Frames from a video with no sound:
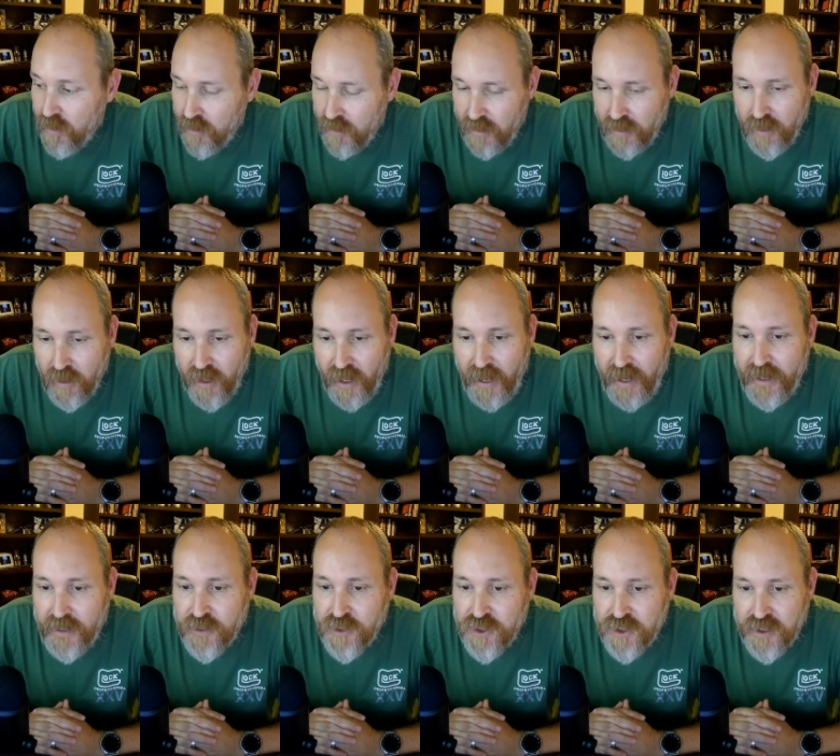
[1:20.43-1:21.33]
little
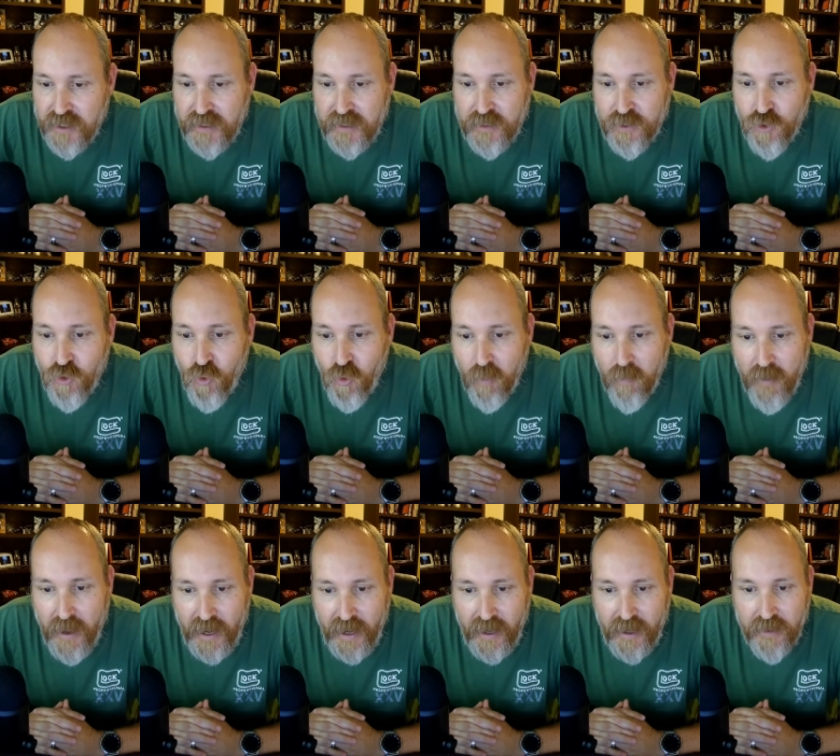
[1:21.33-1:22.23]
HT dual
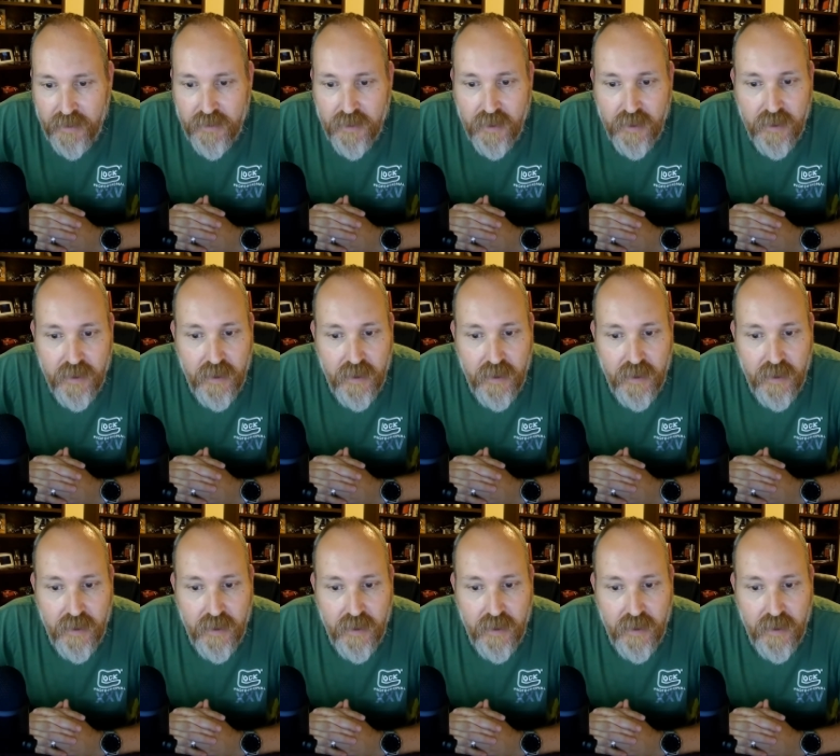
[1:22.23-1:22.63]
band